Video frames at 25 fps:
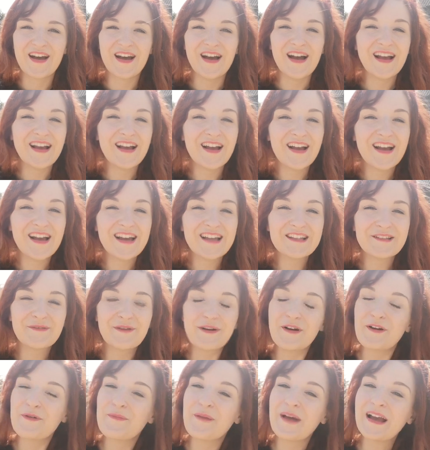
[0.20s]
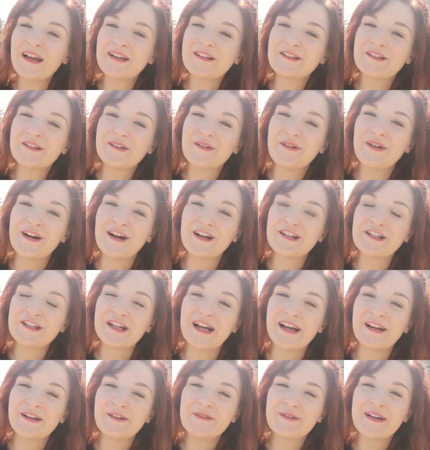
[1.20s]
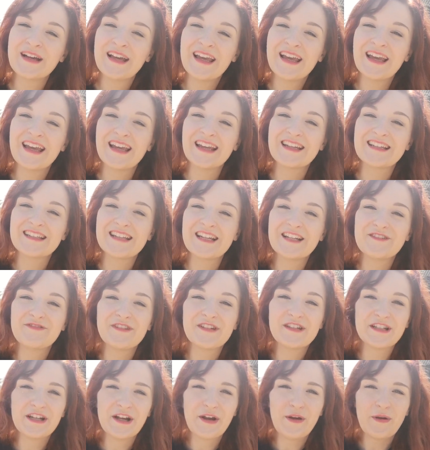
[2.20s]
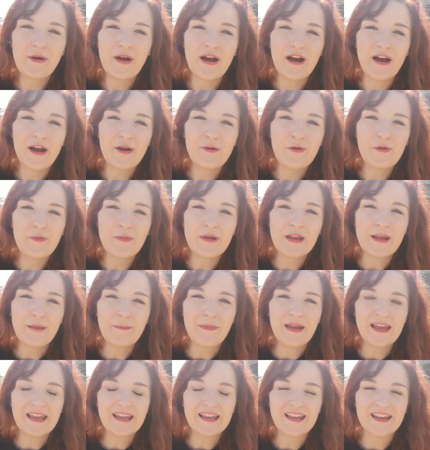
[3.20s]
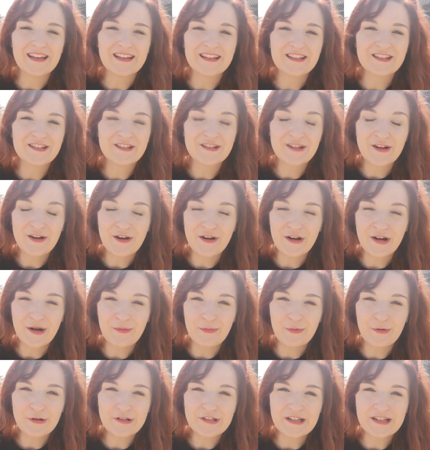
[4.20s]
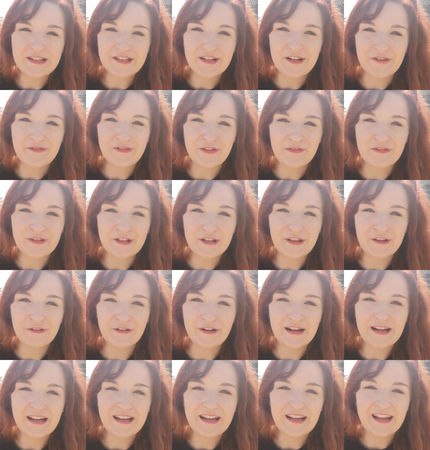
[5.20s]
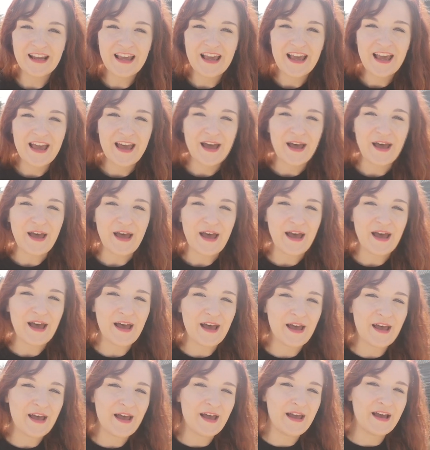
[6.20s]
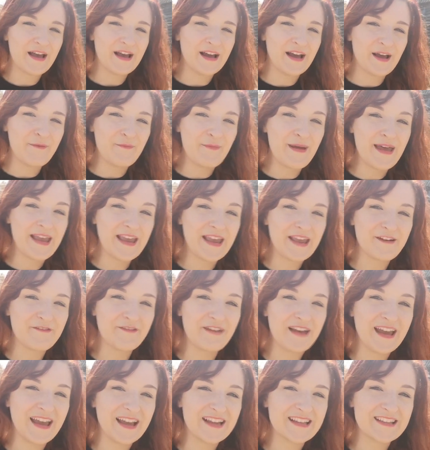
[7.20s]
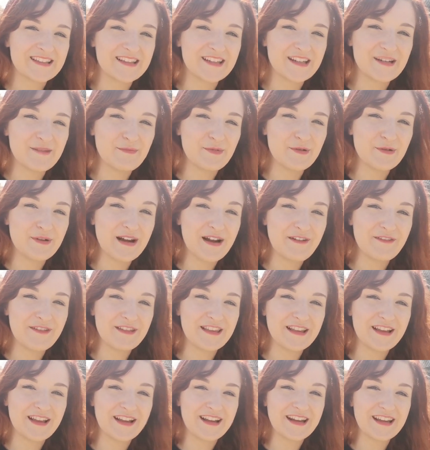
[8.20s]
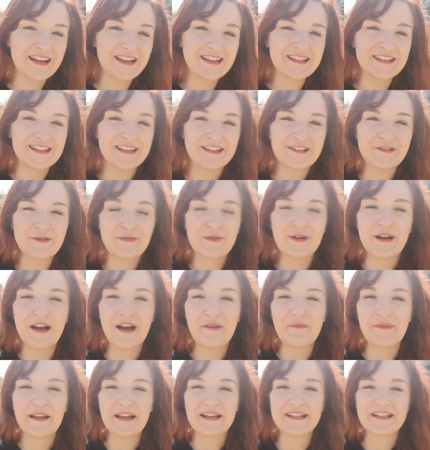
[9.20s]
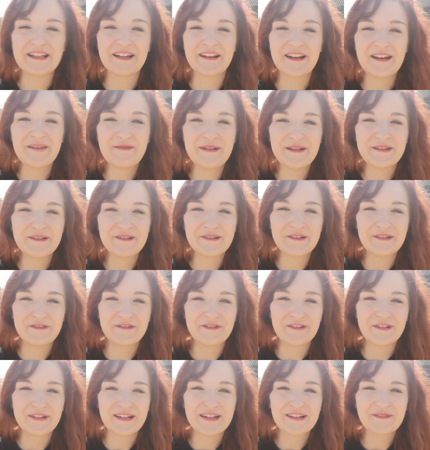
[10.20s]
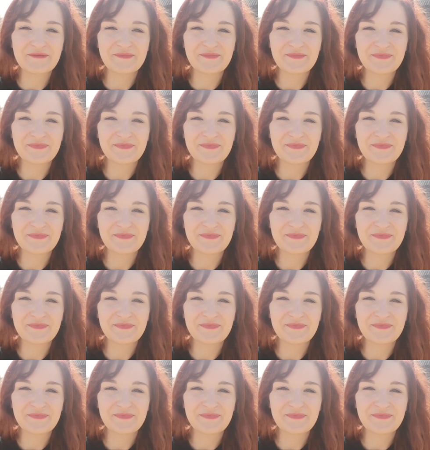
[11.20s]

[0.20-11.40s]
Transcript: Hi guys, welcome back to our channel. In today's video I will be making a start on our project R fifty-three. Uh, I may have accidentally bought everything I need and it's all behind me, so let me talk you through it.